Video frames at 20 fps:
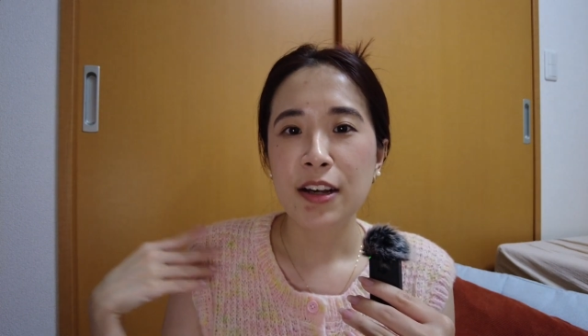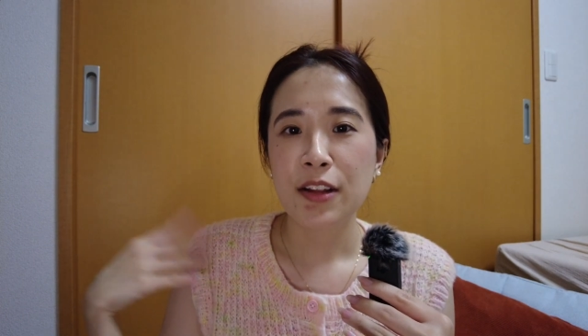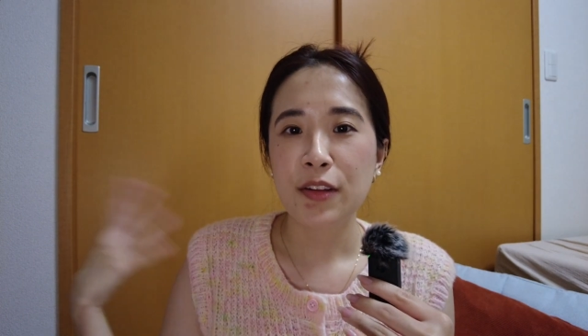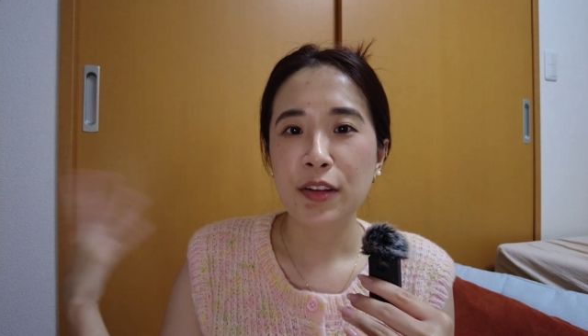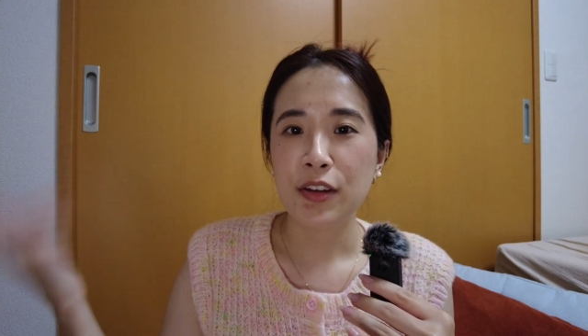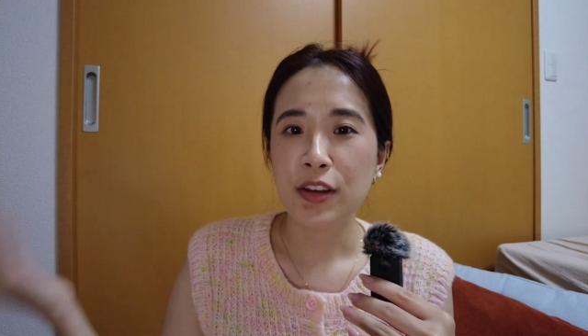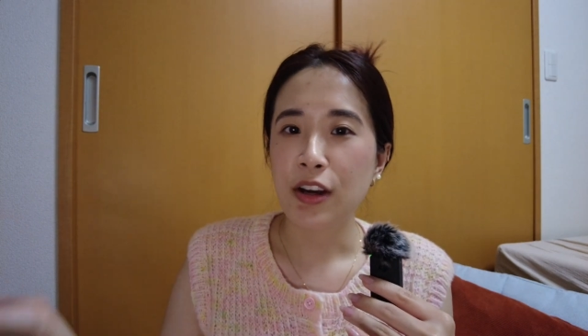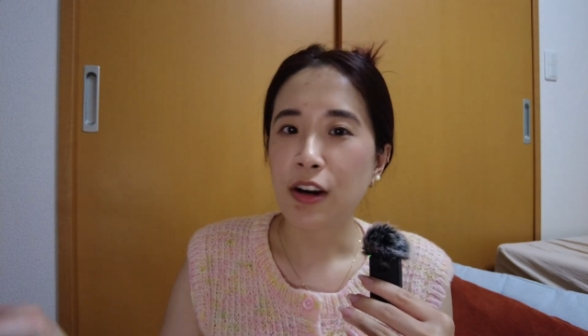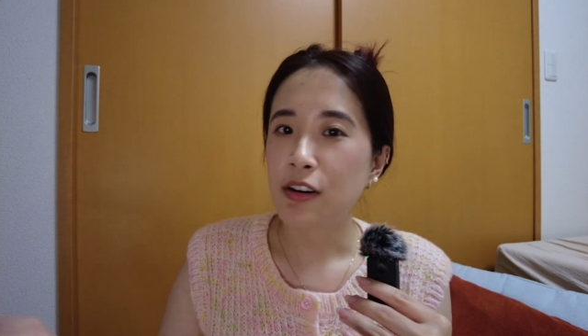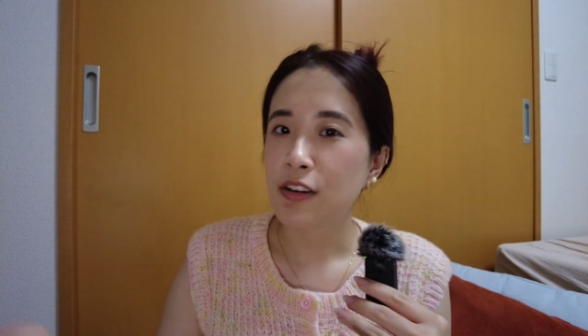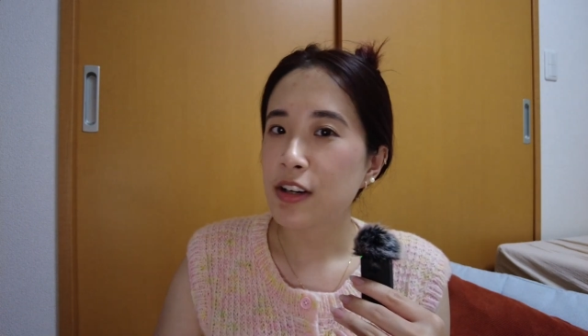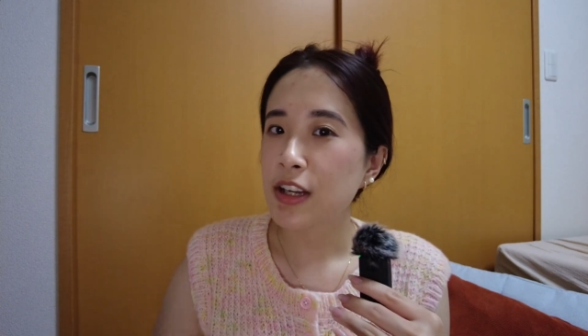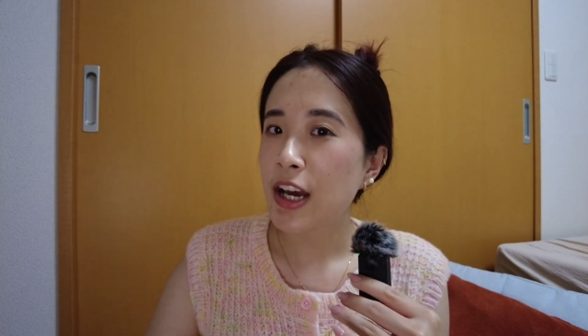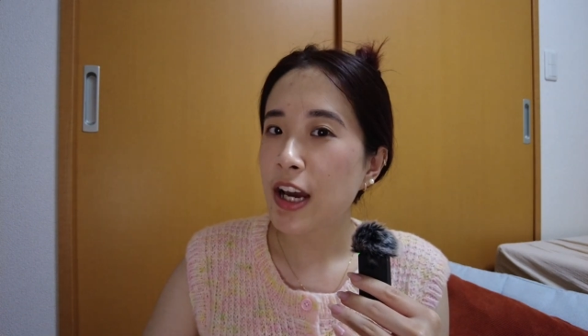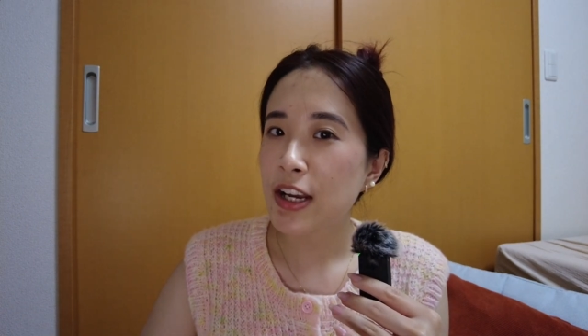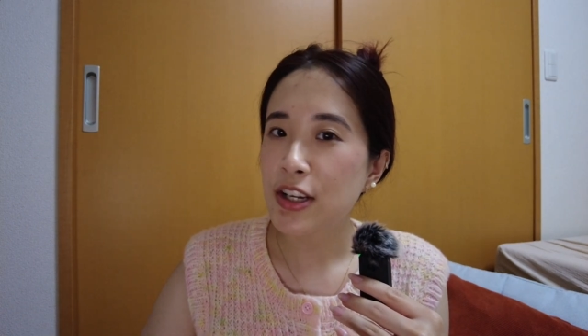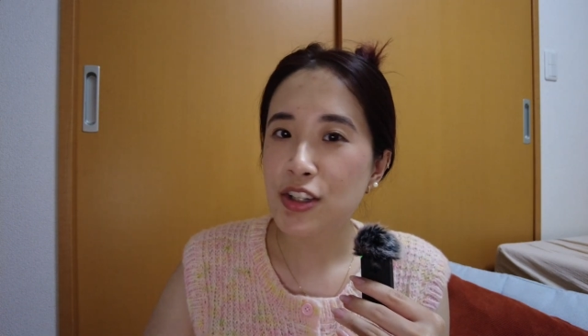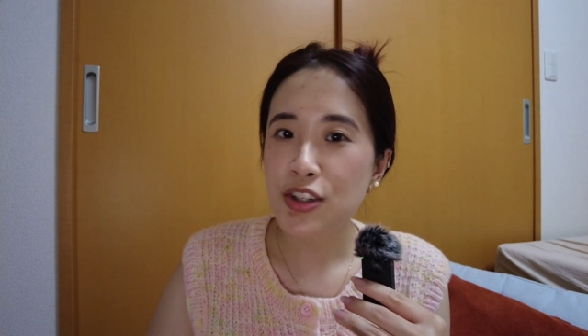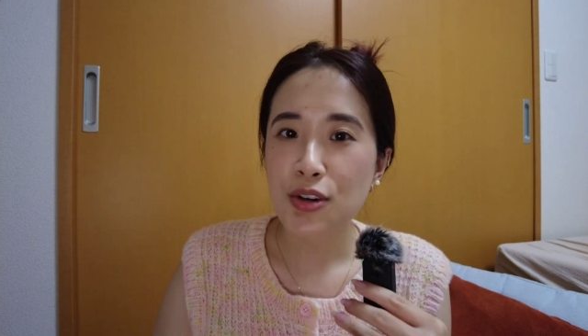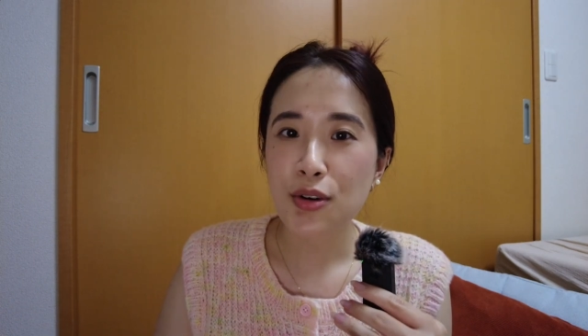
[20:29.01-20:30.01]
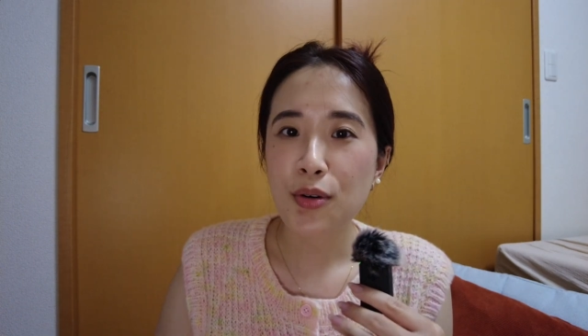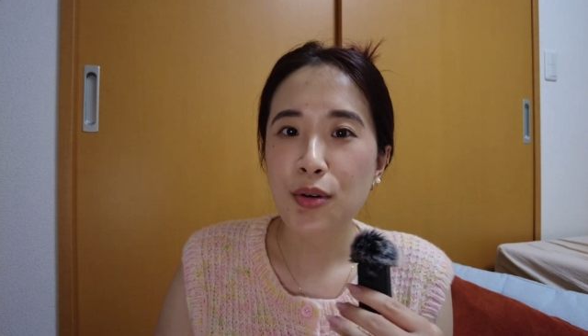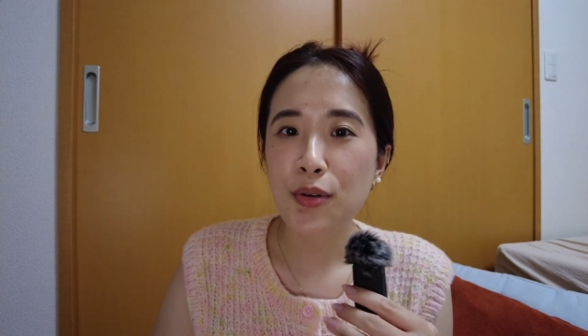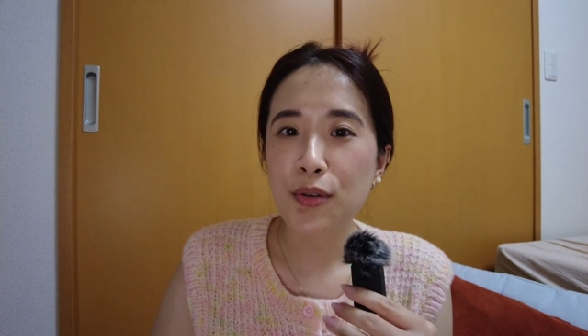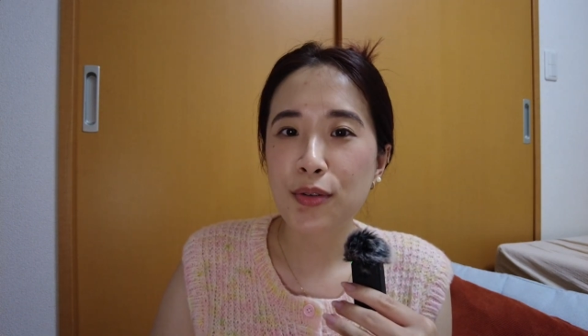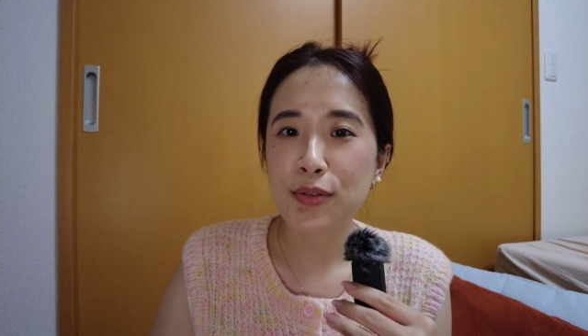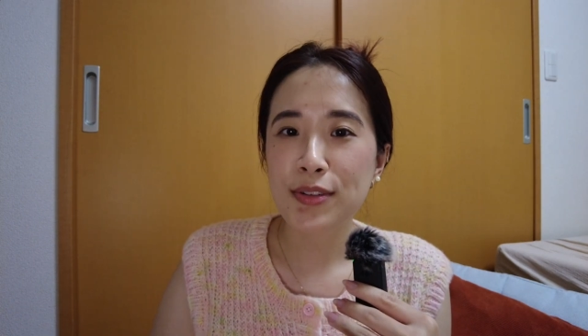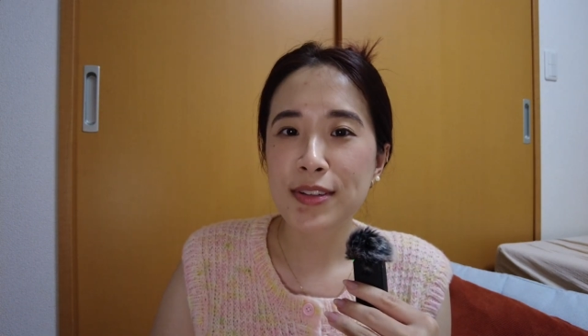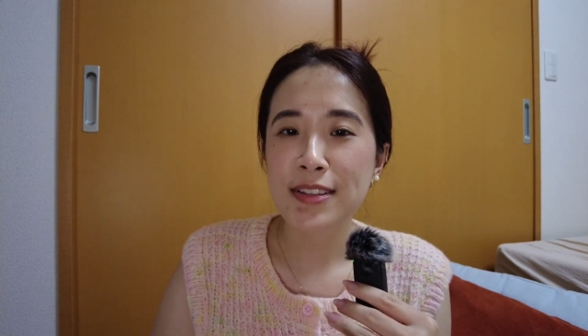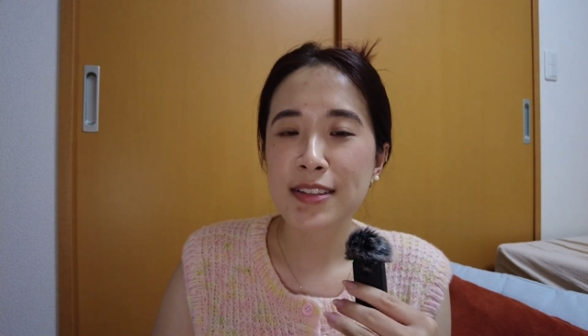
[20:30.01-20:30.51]
how well you
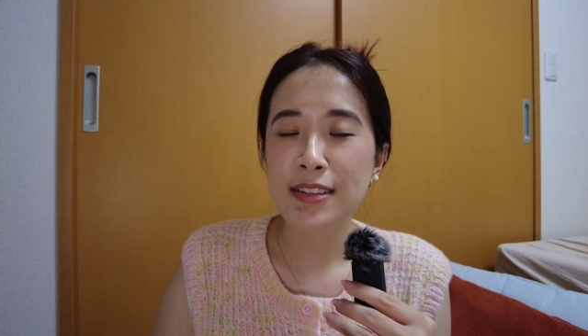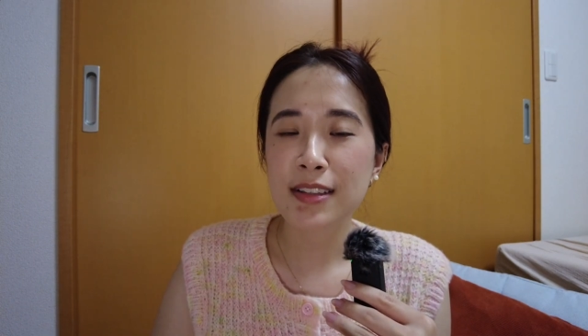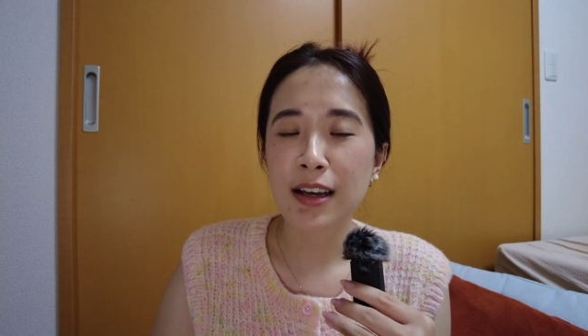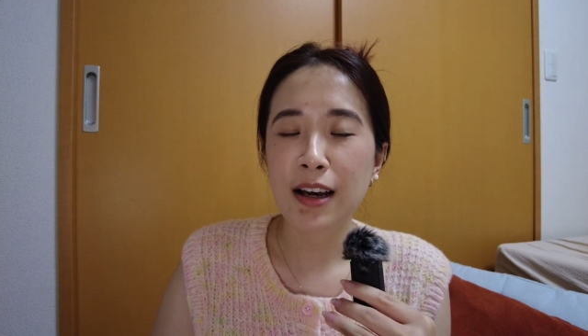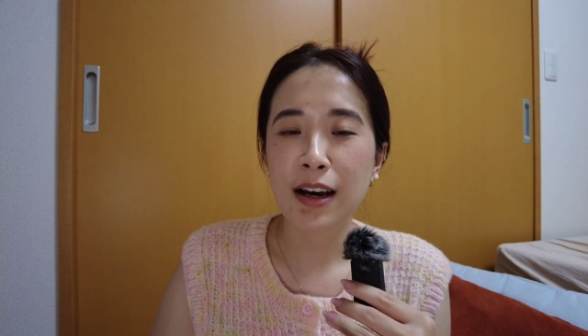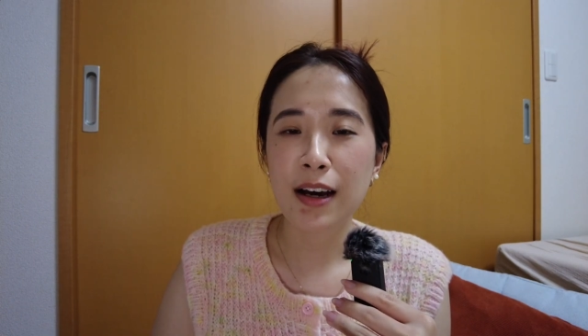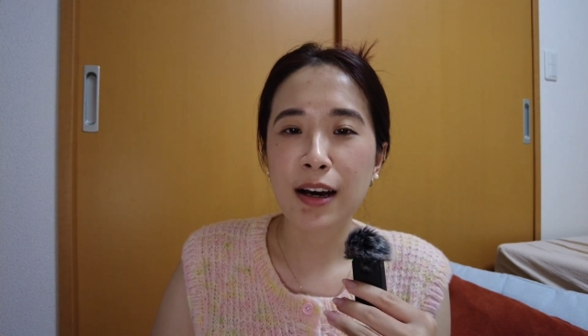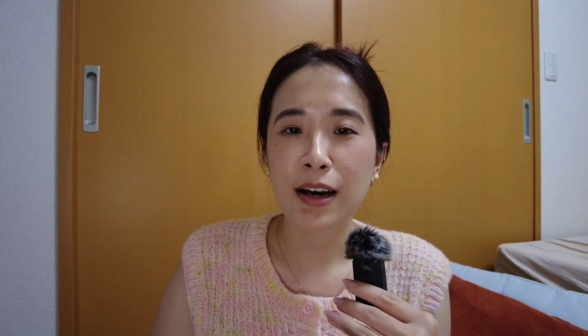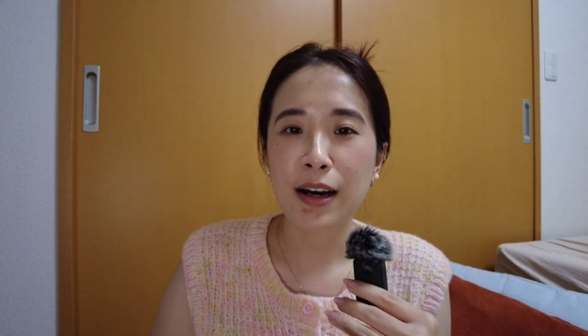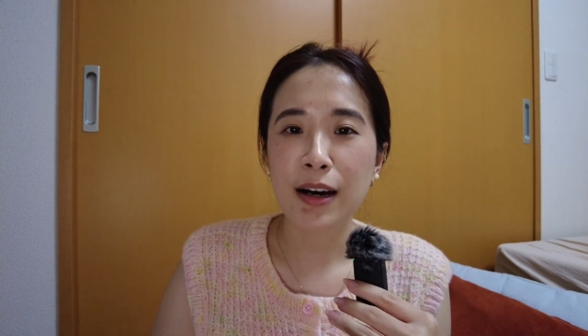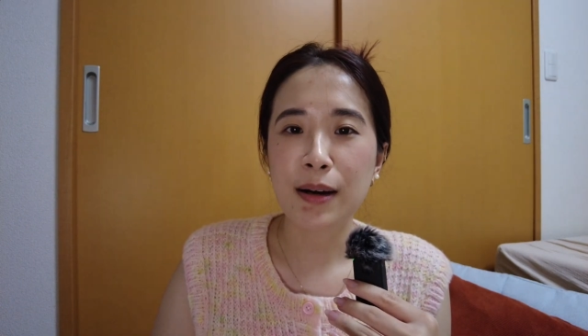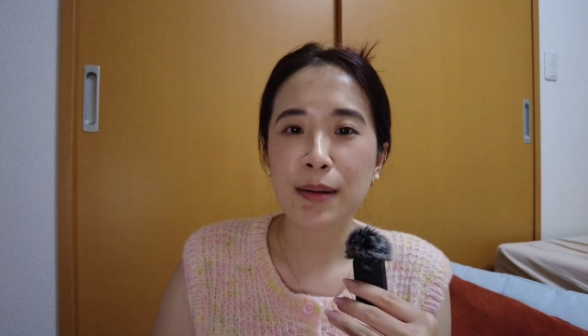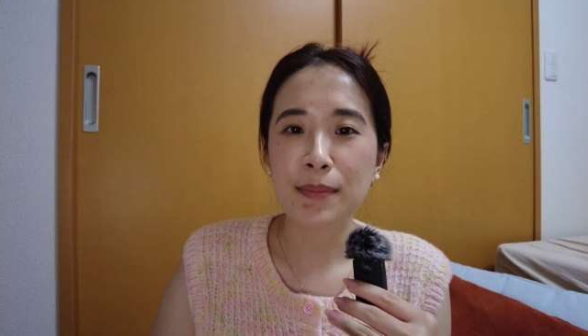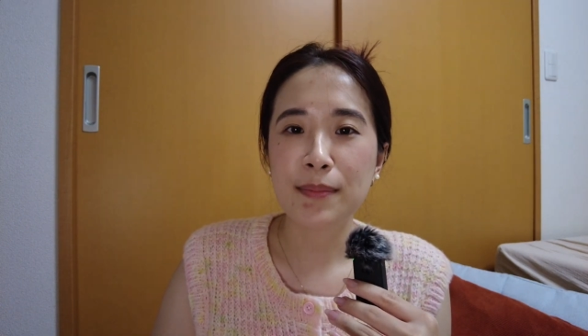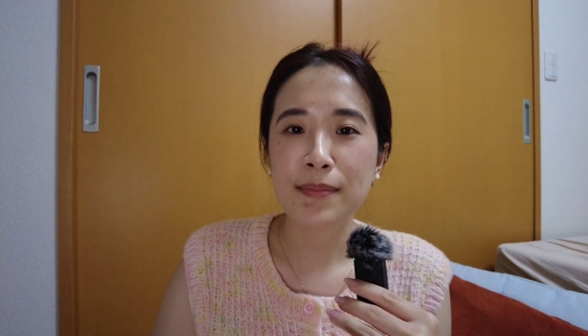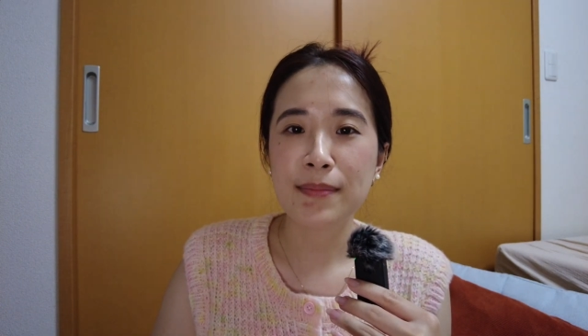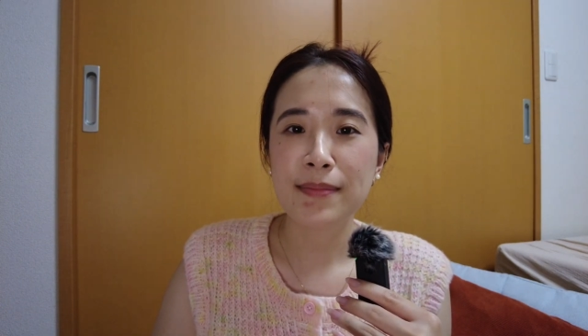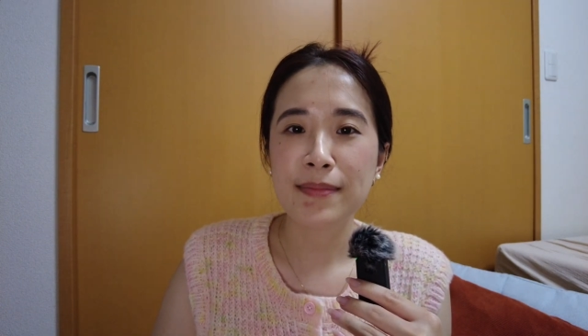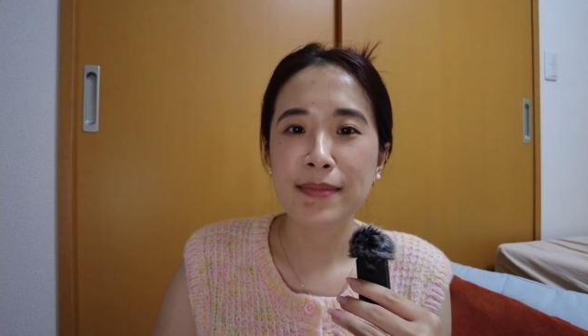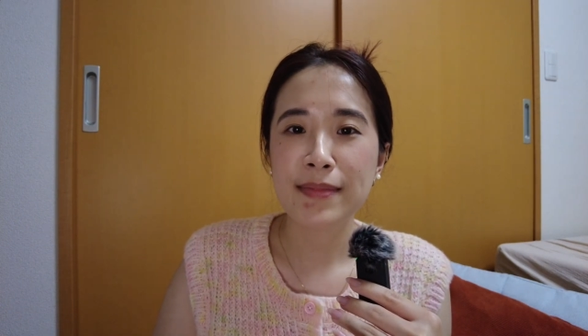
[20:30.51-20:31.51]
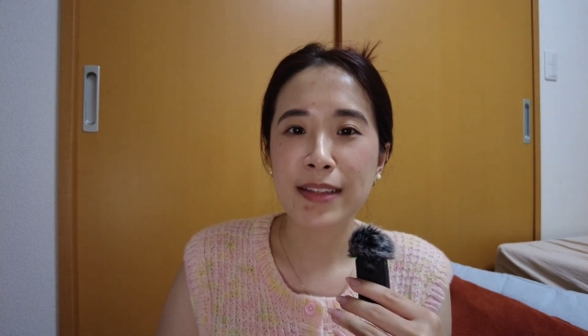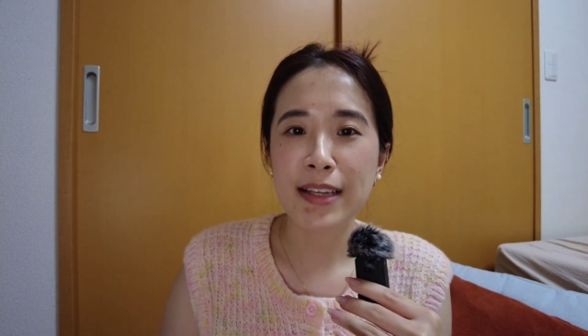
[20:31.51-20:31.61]
follow the dimensions